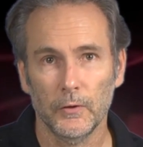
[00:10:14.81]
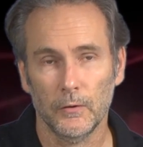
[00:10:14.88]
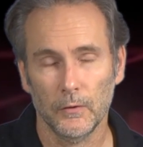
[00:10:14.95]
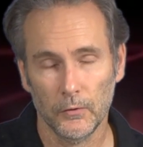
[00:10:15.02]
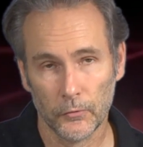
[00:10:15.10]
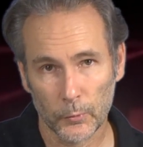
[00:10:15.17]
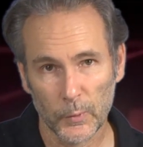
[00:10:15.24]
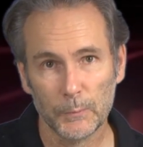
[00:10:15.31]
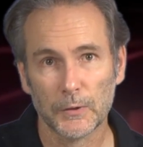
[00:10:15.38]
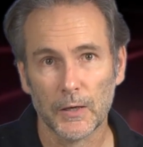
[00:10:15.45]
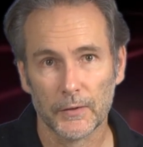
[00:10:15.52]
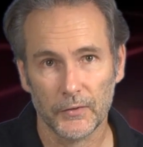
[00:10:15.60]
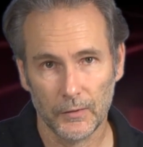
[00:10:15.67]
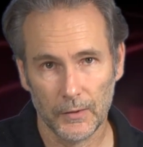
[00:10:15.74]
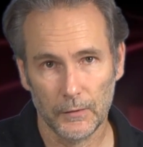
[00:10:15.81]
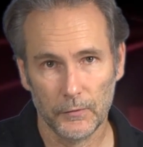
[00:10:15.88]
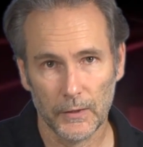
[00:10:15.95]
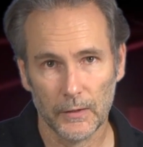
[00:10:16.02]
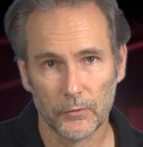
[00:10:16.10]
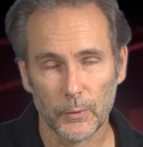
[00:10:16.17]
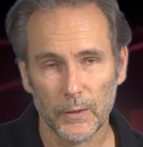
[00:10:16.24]
You could do three blocks in a day if
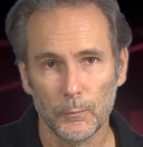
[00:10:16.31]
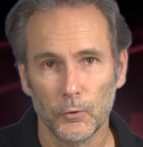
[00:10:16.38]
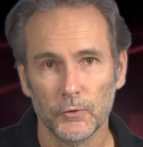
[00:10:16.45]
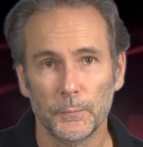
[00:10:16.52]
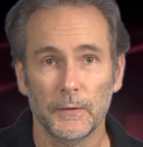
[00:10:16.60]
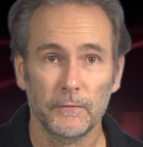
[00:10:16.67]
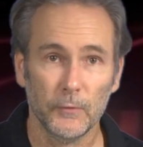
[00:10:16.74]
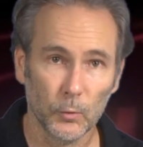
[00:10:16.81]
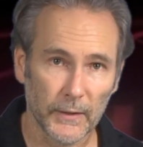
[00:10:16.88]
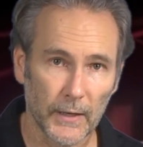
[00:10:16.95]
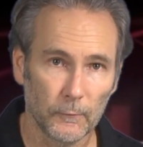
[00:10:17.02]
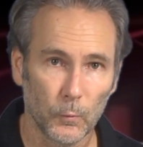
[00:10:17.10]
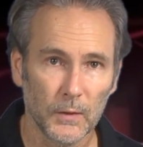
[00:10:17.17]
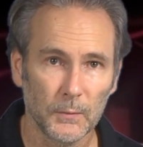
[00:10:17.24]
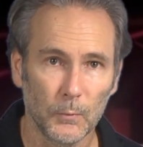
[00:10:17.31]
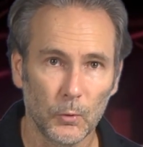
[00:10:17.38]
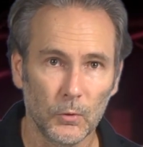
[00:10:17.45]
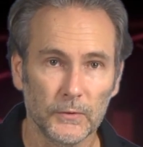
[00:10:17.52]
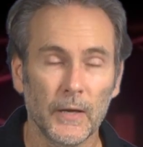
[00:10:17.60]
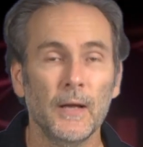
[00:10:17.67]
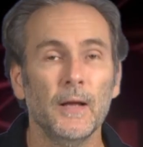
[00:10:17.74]
you had three molds, but if you only have one
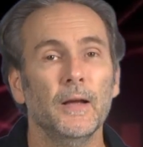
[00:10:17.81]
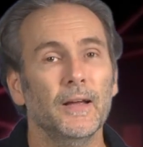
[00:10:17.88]
mold,